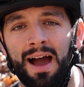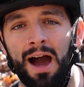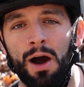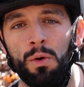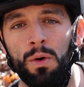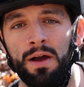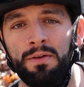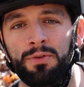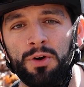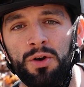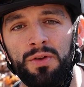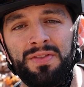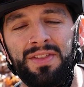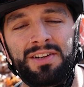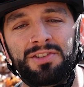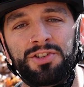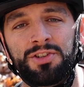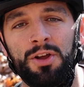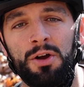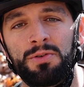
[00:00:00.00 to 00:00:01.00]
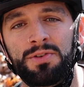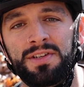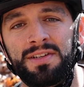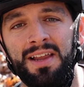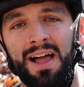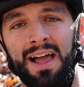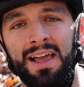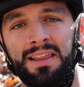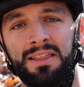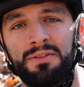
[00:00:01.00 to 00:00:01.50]
However, there's no
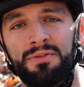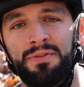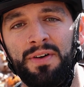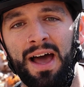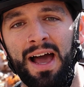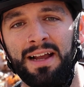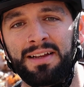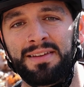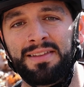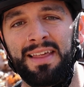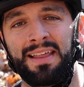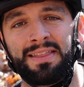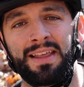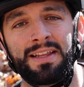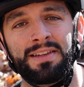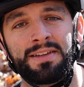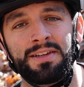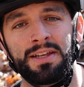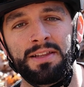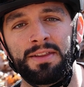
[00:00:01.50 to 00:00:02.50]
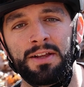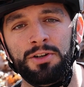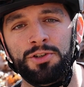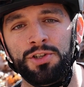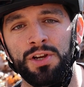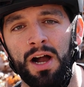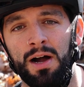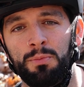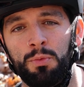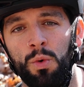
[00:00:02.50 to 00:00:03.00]
denying the fact that they did their
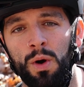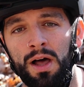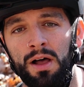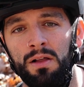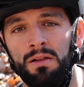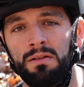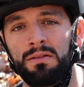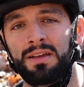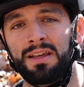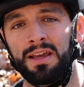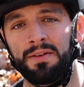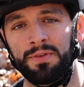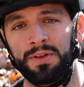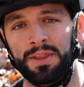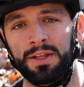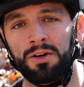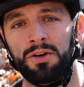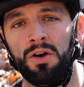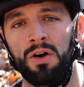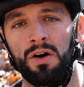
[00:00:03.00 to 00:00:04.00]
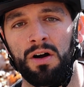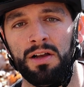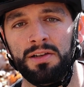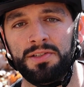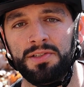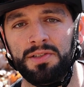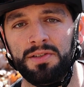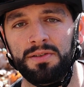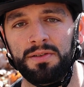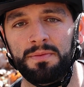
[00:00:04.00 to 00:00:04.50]
job well given their
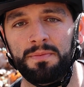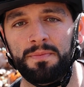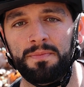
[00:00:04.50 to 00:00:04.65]
cost.